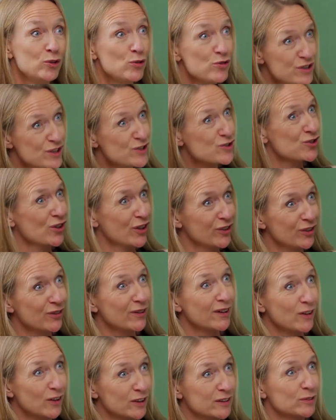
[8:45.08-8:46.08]
use each other
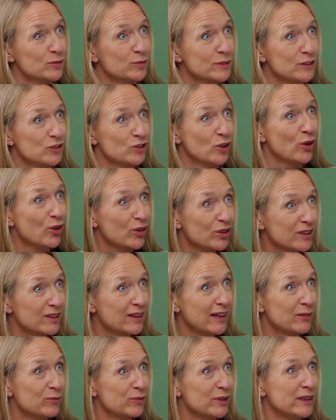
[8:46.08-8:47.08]
a lot. We talk
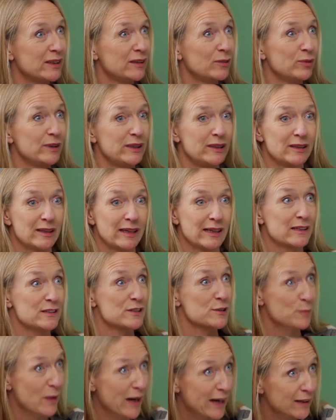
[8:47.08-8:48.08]
and we get
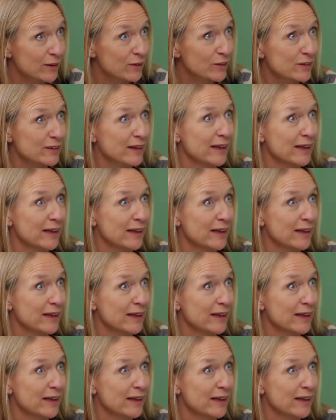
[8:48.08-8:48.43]
inspired